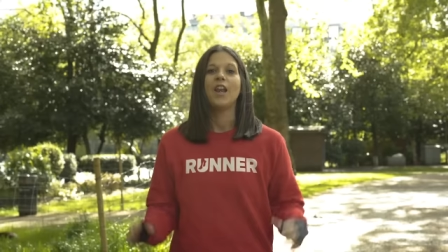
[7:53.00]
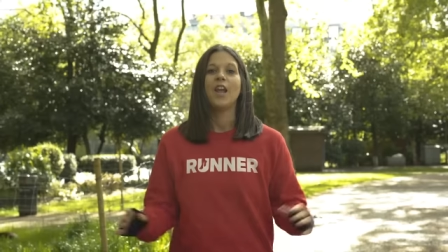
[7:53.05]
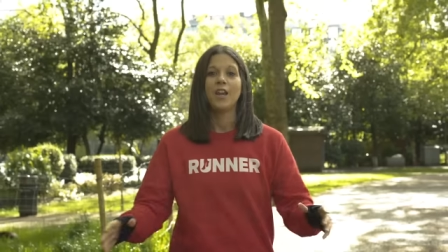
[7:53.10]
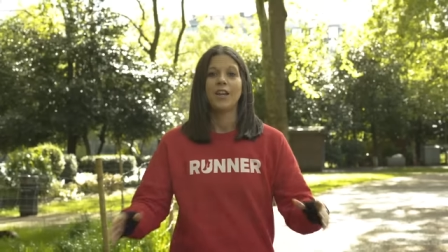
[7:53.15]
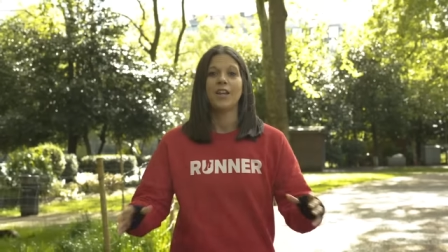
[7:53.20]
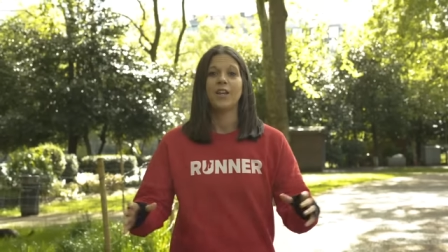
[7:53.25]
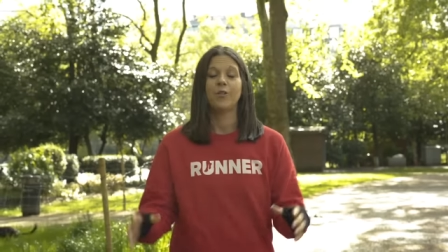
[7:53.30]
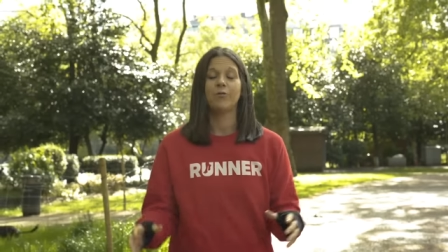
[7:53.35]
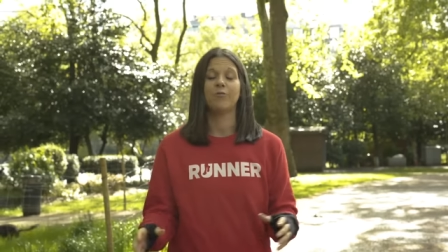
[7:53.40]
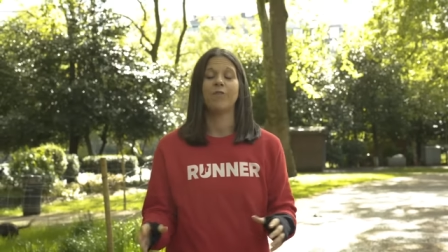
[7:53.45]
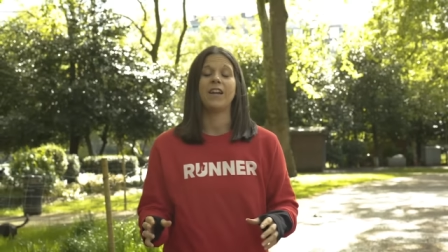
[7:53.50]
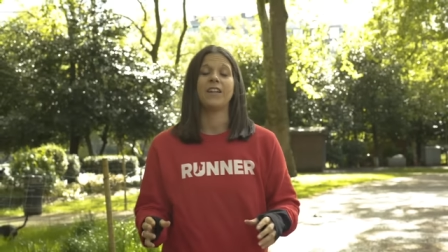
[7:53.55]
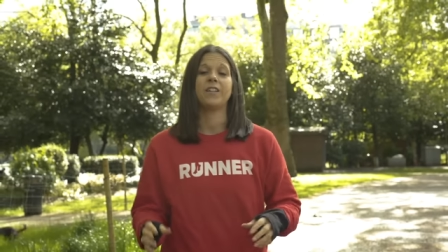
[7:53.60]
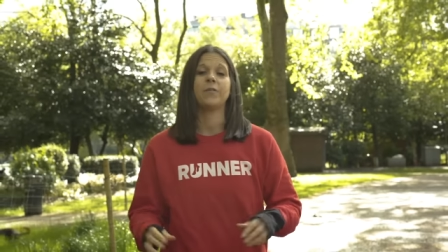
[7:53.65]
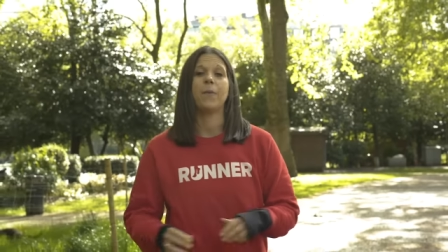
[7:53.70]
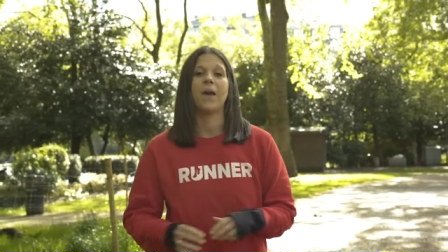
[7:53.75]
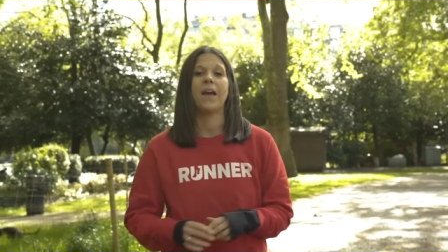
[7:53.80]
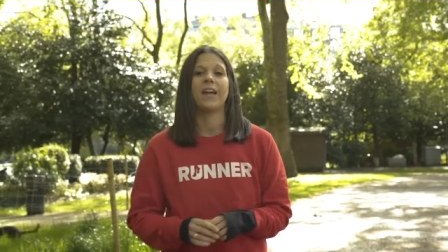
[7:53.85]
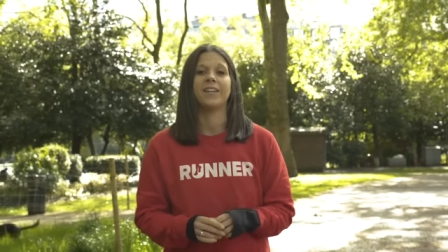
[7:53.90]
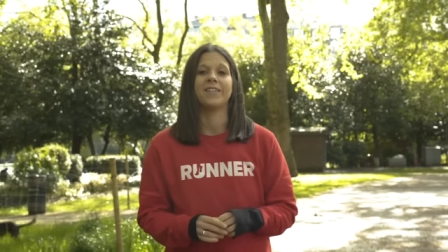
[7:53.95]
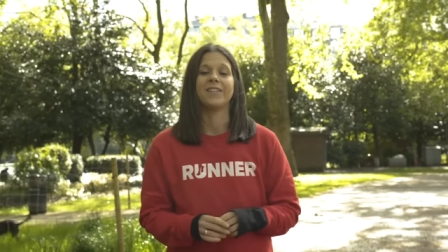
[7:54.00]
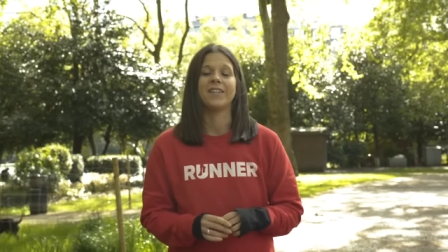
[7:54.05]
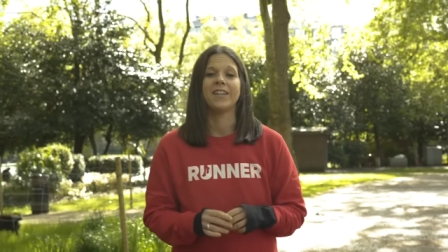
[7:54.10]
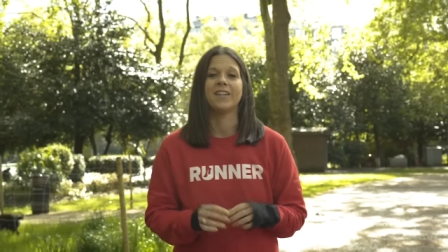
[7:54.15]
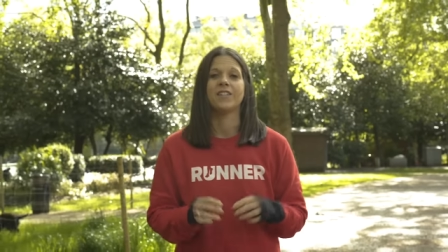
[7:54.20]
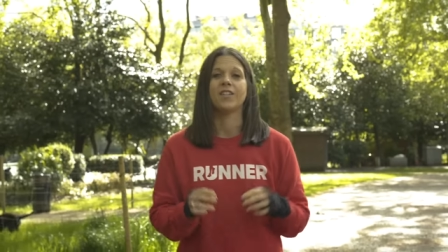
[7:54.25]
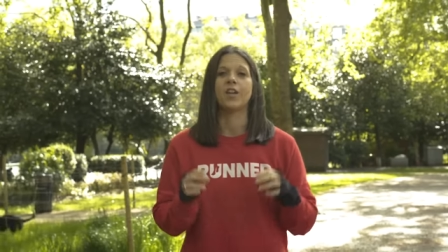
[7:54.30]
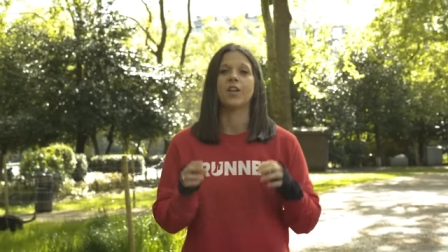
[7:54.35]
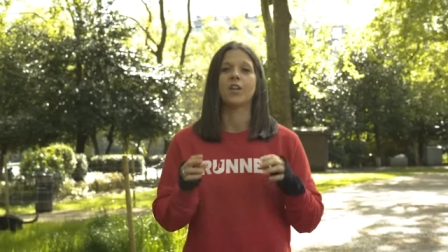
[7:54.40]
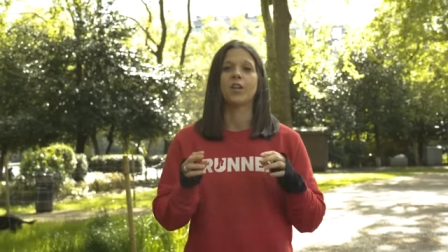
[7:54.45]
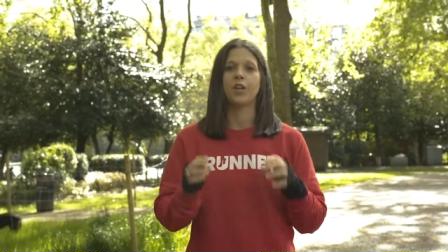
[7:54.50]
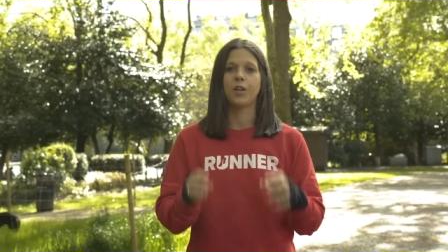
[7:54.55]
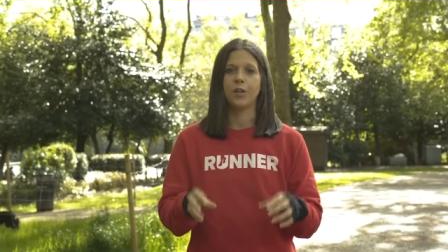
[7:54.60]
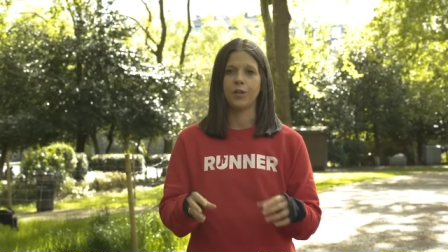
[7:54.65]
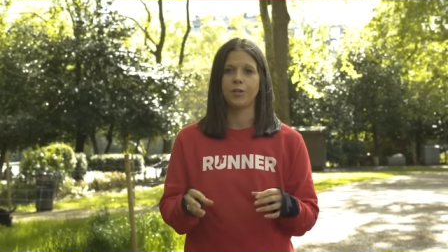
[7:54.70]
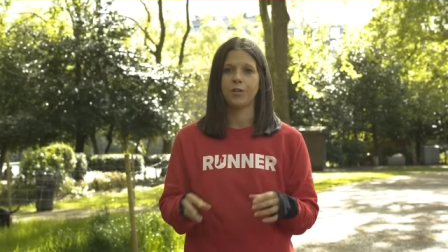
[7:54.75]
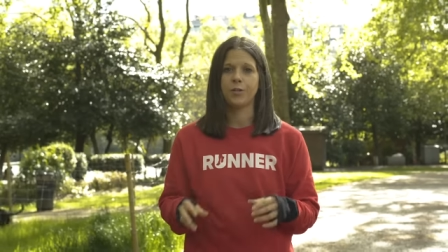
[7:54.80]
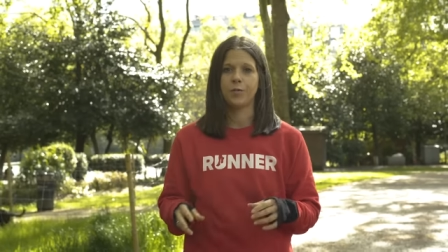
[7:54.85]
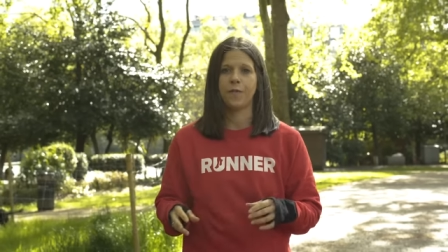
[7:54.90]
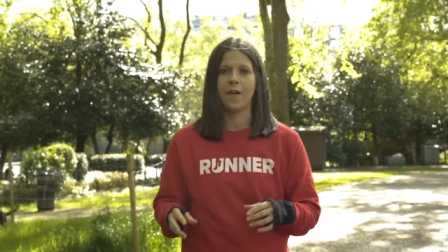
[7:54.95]
Learning your race pace is a
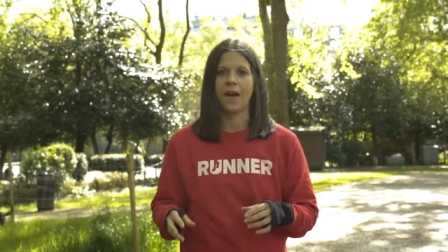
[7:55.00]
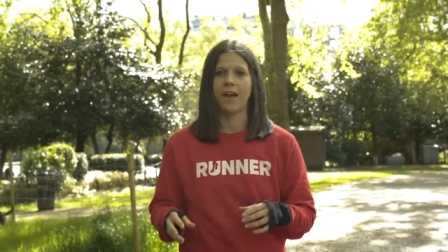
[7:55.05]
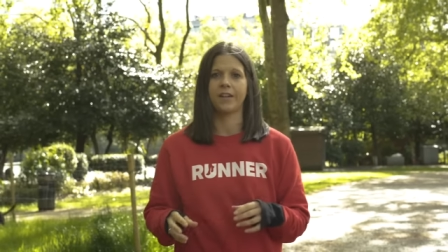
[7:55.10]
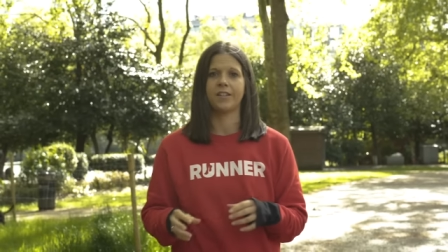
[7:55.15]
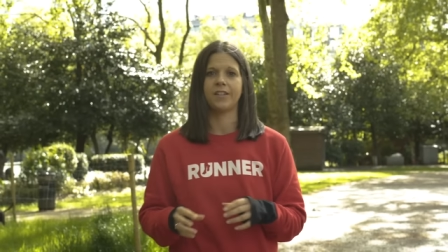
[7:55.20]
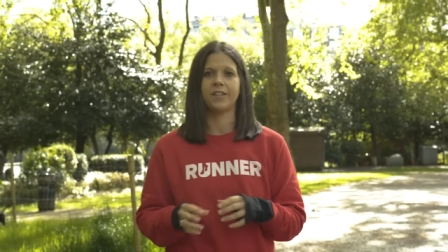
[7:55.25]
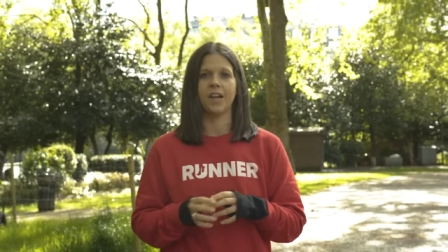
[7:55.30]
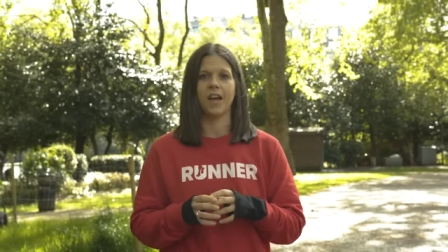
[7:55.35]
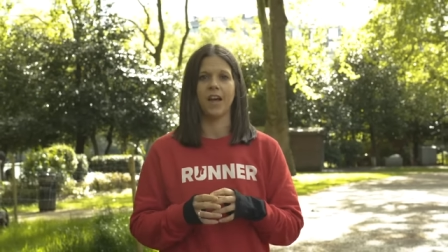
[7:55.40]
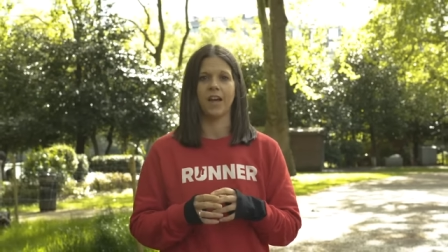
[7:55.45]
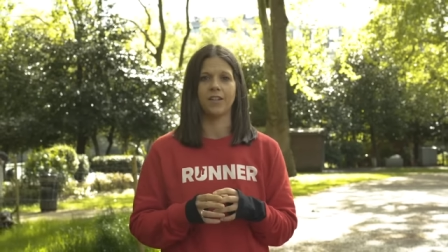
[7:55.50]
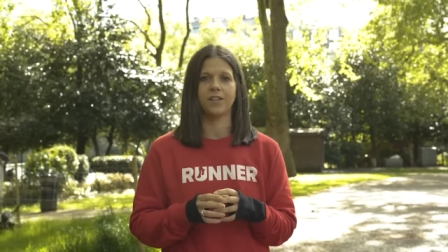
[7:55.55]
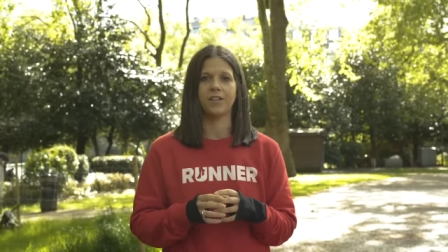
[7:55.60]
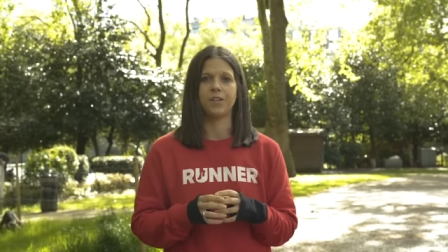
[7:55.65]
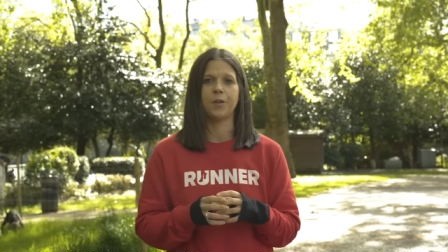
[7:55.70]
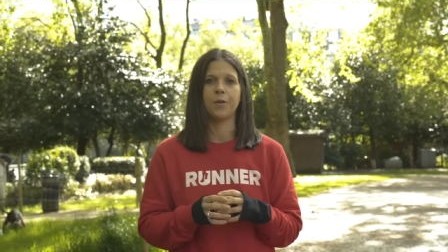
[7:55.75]
huge factor